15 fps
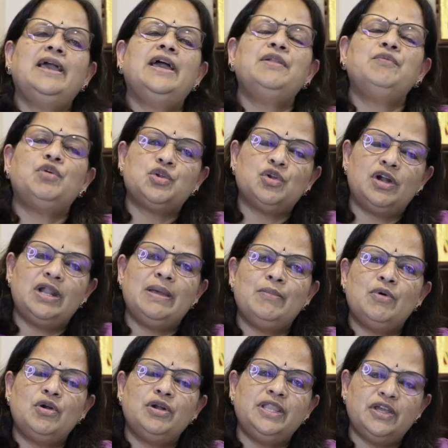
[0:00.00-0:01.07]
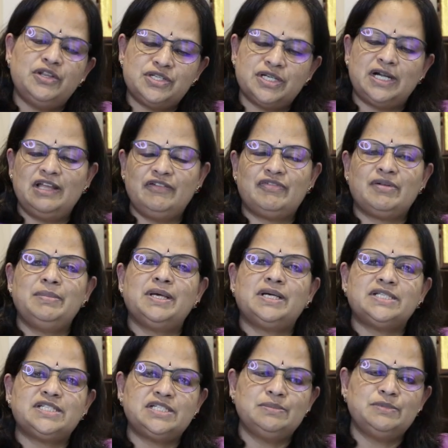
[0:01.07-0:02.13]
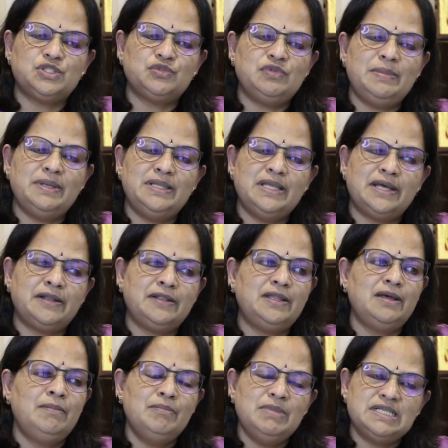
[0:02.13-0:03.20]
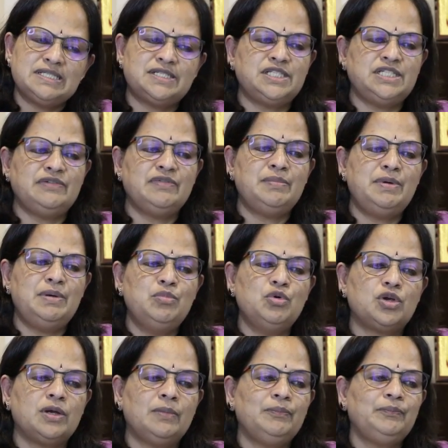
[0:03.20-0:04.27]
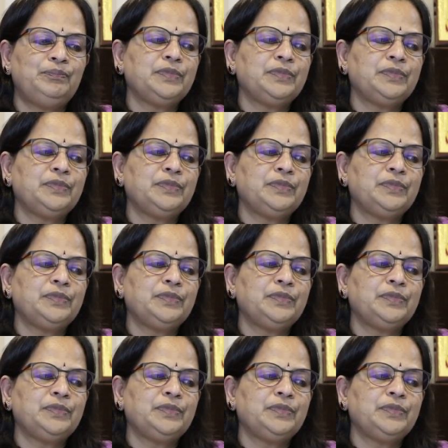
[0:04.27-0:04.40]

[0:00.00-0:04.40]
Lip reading: and what all amount they have to collect from the customers will be there in the bills receivable book.